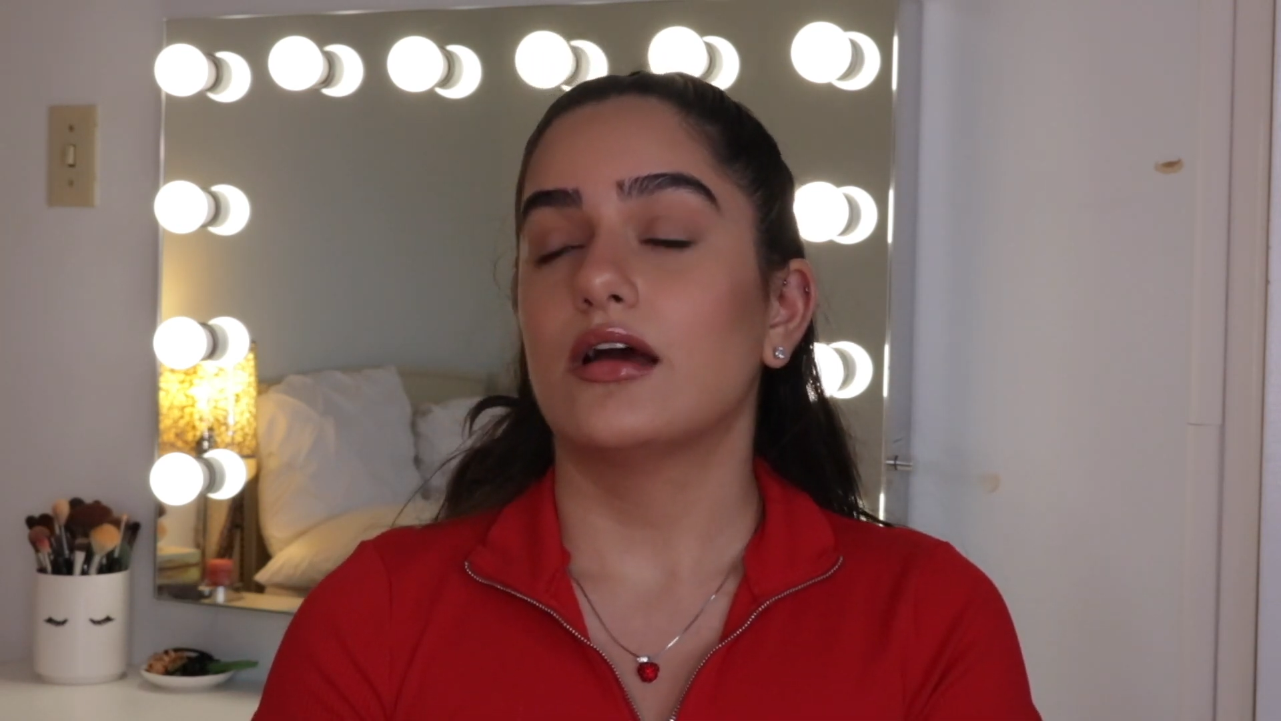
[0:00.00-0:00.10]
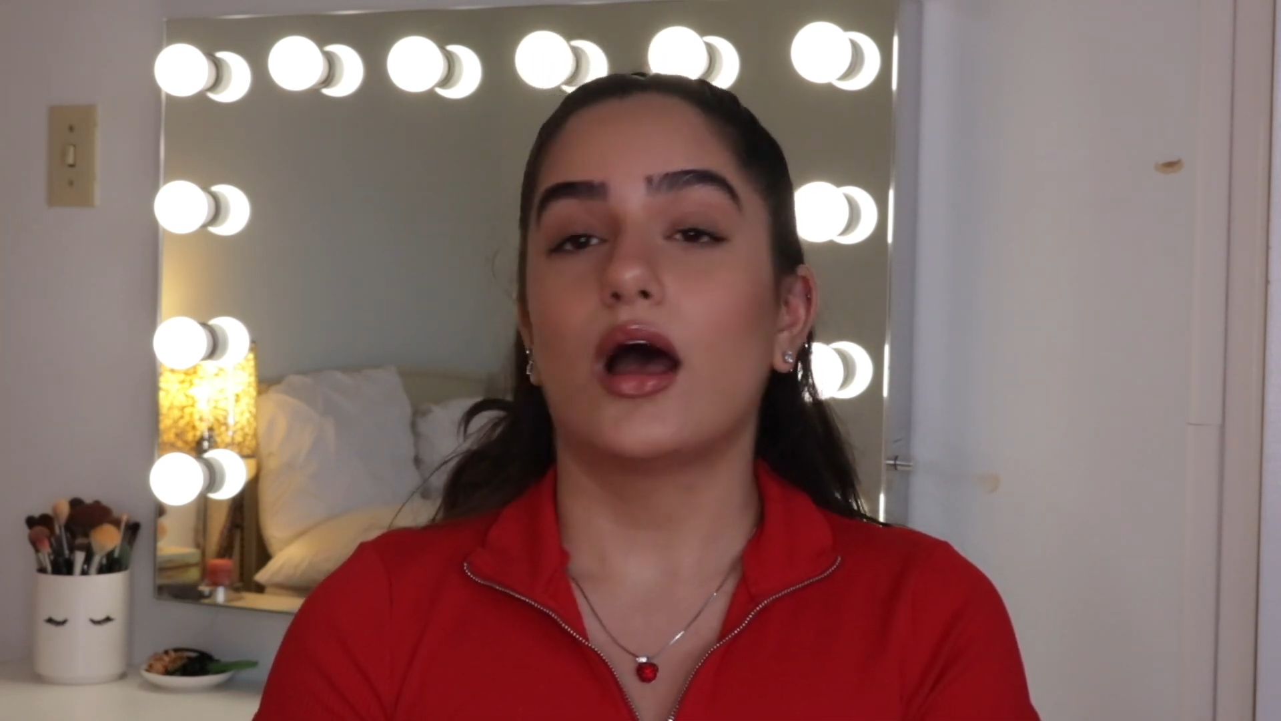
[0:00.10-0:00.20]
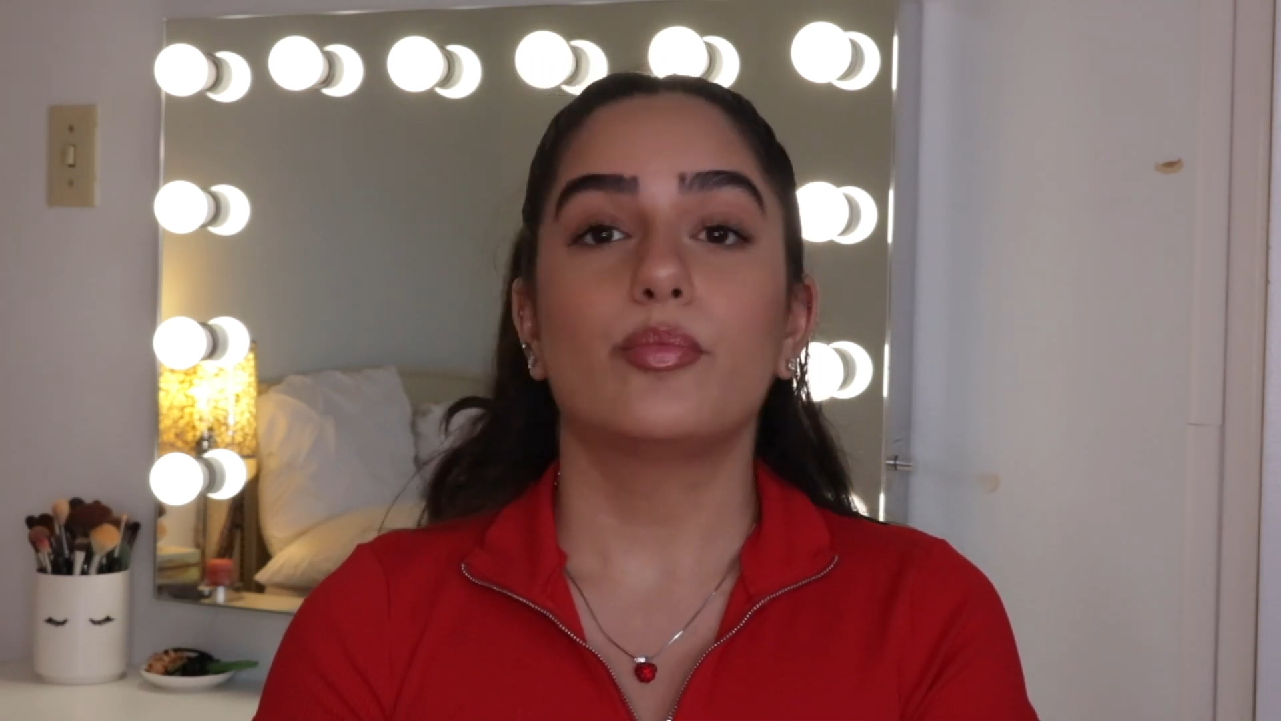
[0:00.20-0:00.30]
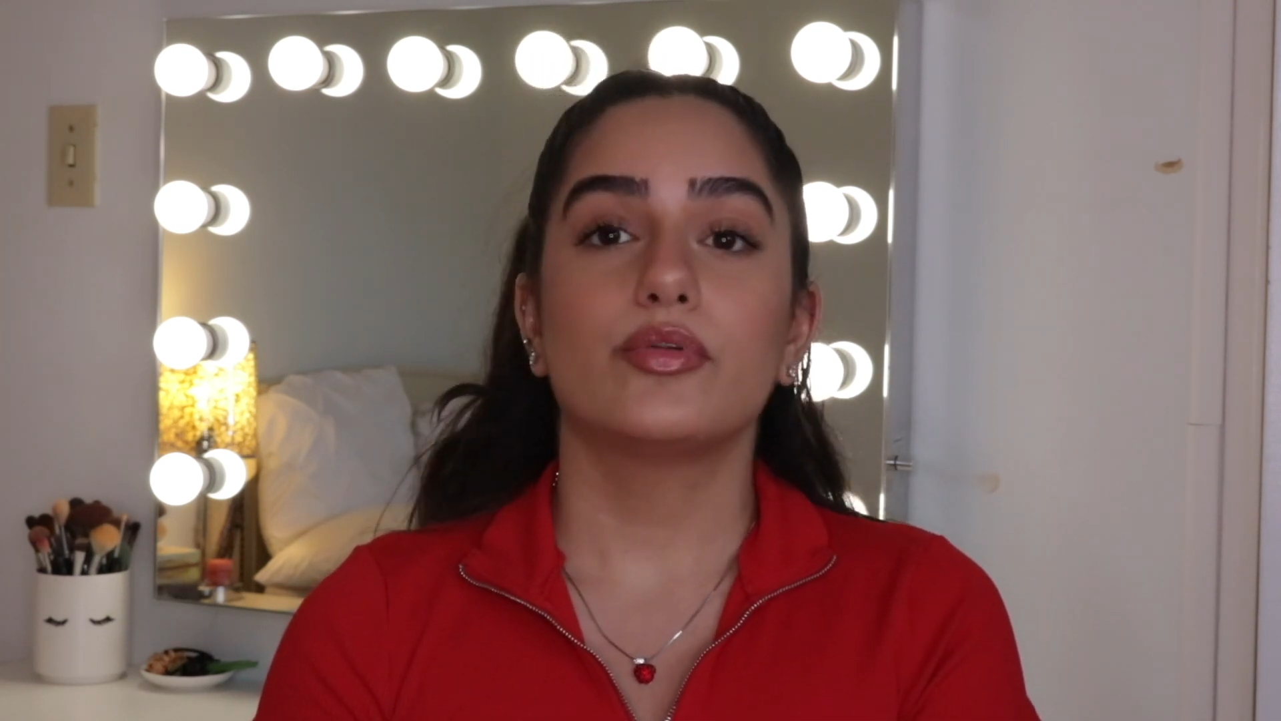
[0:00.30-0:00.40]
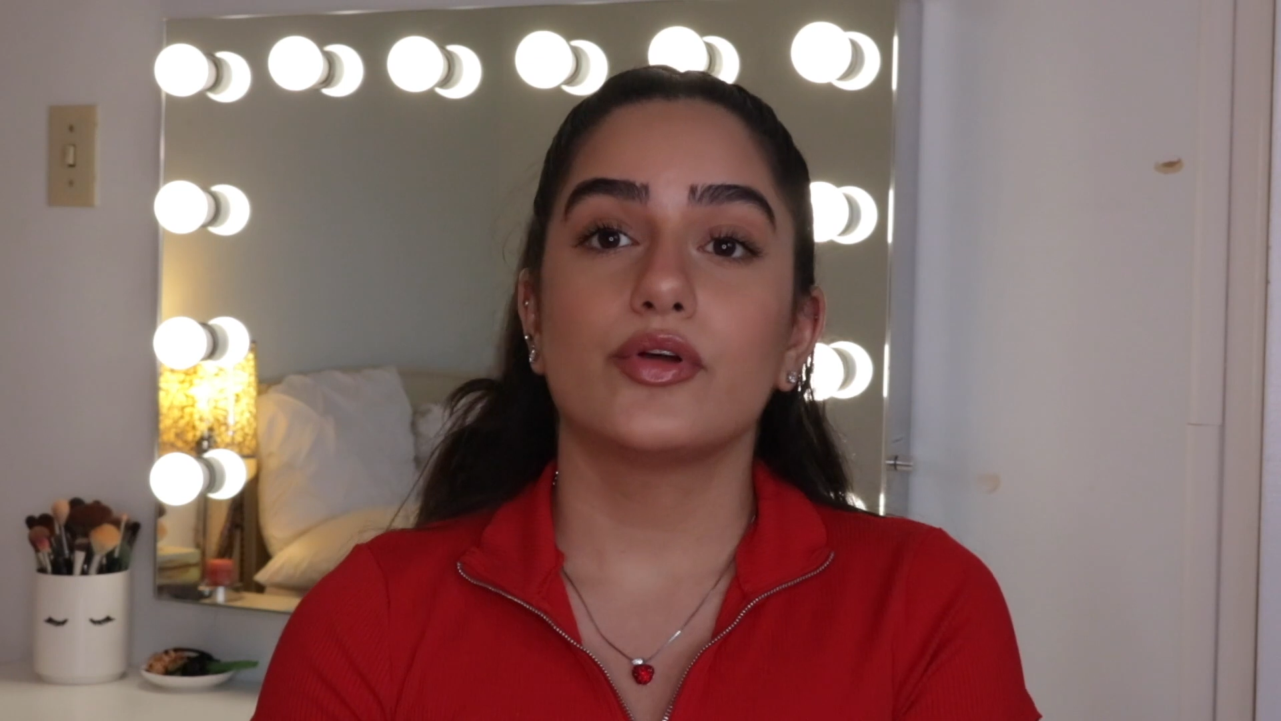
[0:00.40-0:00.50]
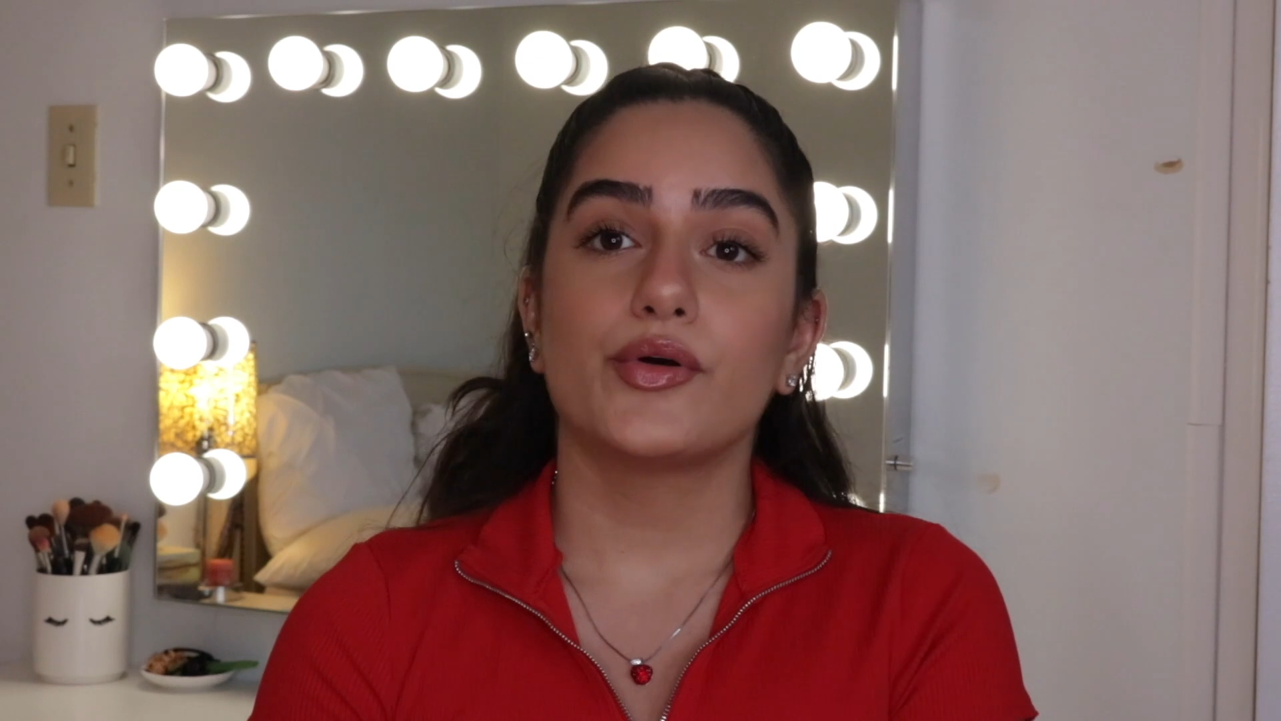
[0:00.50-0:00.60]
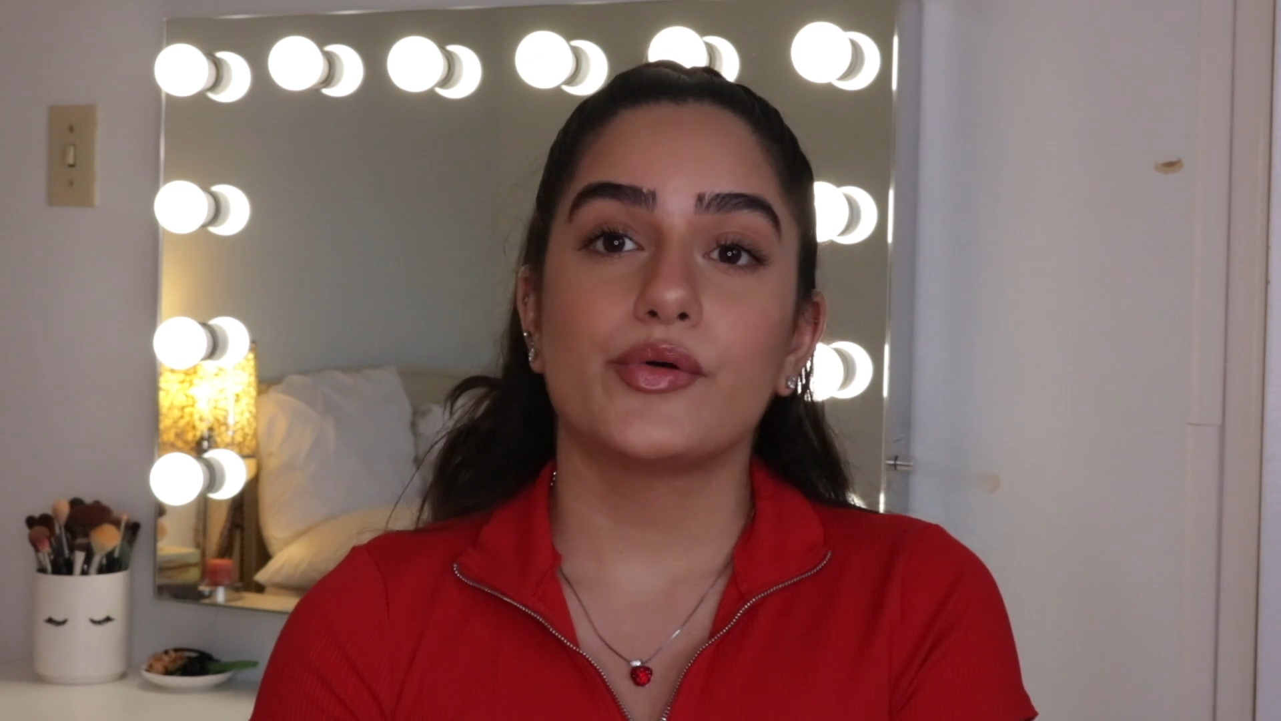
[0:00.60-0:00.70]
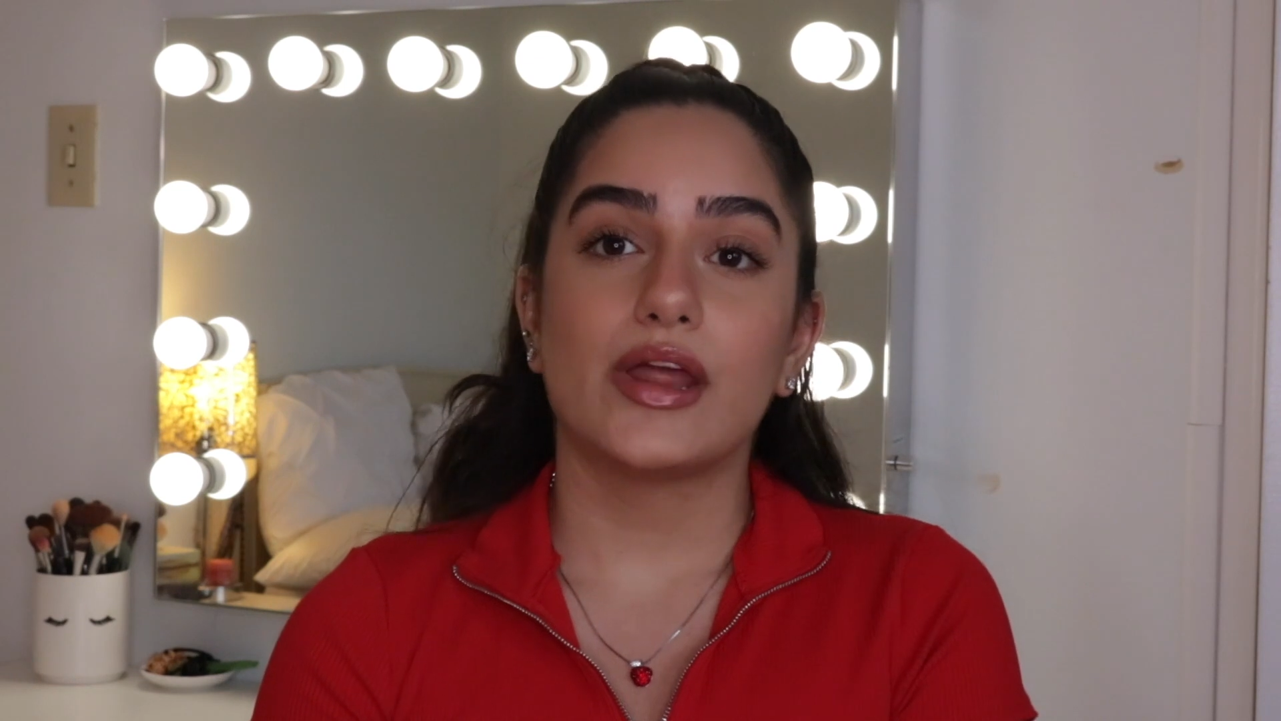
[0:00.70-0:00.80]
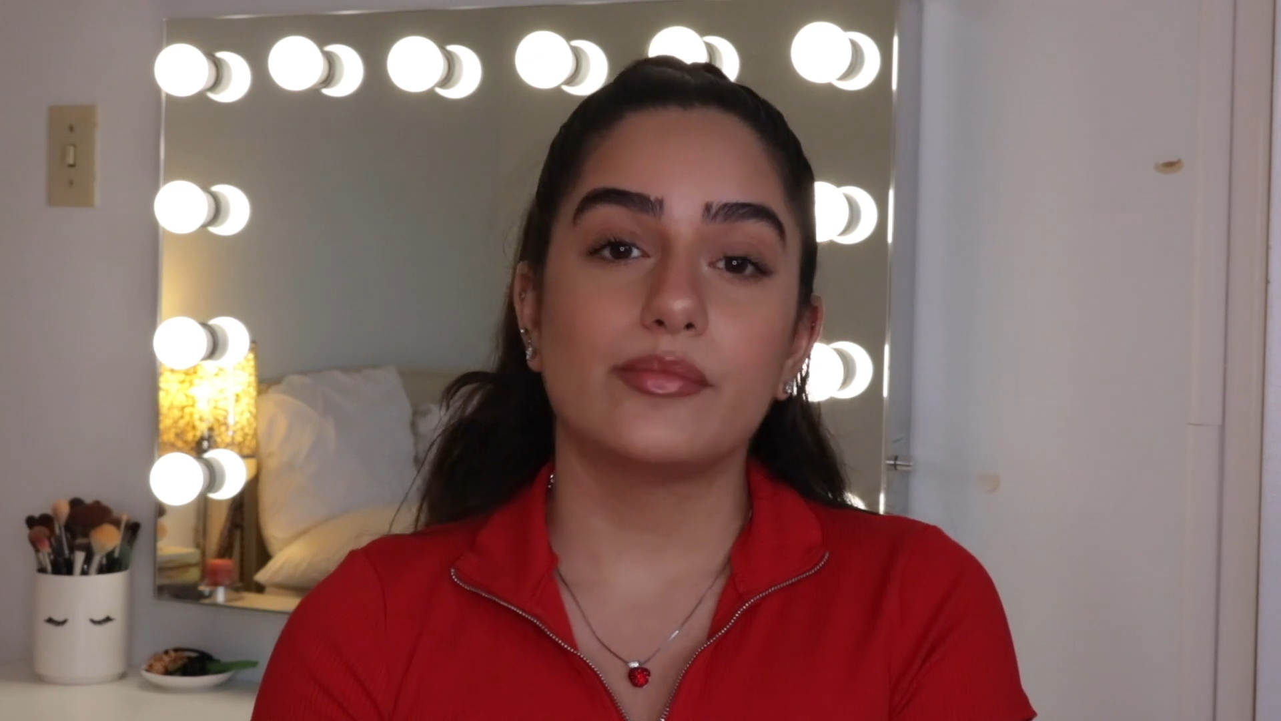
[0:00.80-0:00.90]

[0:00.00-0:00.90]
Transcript: upload